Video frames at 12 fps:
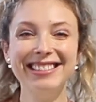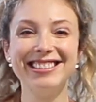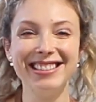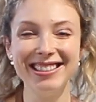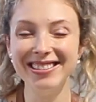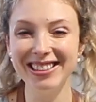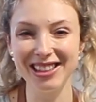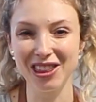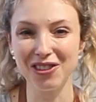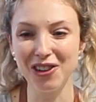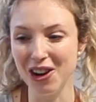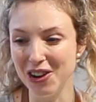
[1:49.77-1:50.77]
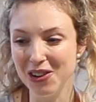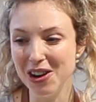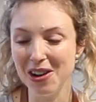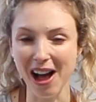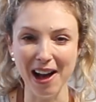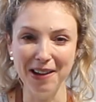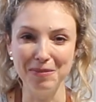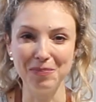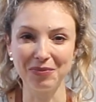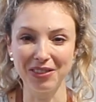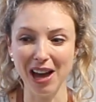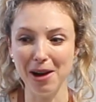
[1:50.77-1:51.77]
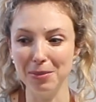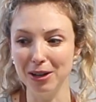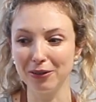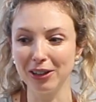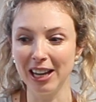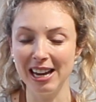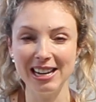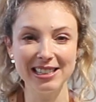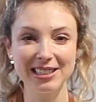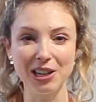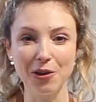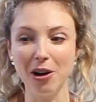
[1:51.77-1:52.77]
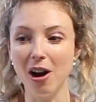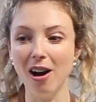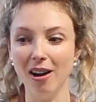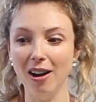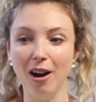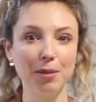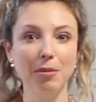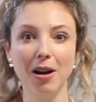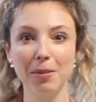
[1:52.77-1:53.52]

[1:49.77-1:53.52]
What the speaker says: to throw that amount of clay. So I'm